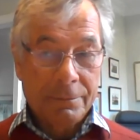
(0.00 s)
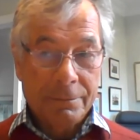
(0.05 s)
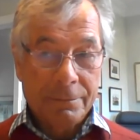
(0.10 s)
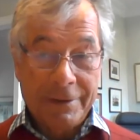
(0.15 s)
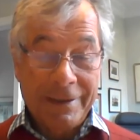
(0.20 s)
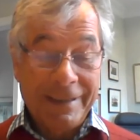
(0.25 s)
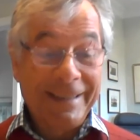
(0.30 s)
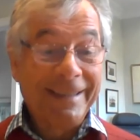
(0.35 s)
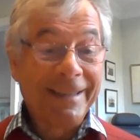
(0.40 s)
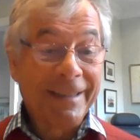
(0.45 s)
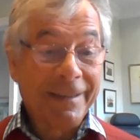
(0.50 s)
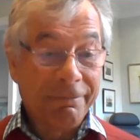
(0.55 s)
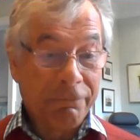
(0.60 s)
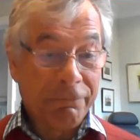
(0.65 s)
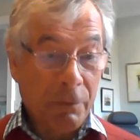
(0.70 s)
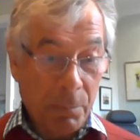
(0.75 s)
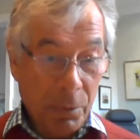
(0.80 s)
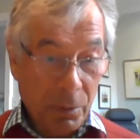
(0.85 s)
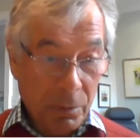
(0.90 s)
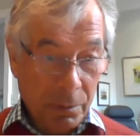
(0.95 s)

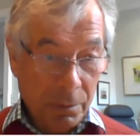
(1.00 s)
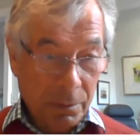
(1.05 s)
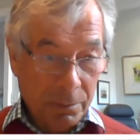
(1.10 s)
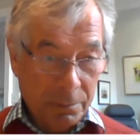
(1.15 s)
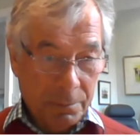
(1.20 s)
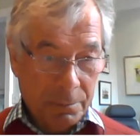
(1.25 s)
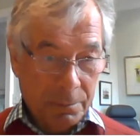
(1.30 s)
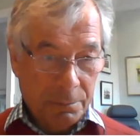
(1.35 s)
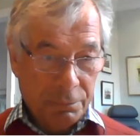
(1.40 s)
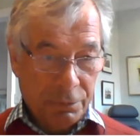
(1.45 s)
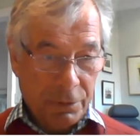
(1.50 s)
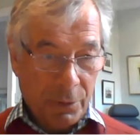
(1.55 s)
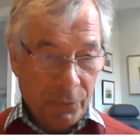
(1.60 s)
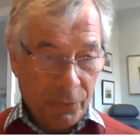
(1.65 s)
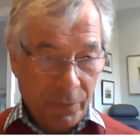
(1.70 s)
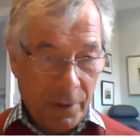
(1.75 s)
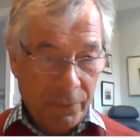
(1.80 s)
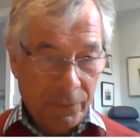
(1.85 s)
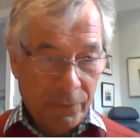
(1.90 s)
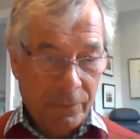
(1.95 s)
deliverable
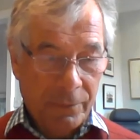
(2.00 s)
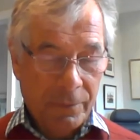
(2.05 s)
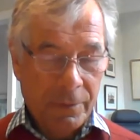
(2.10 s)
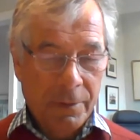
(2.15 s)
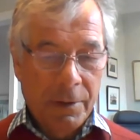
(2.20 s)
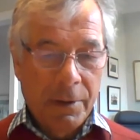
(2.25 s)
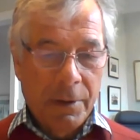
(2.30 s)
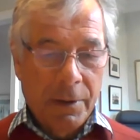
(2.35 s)
process.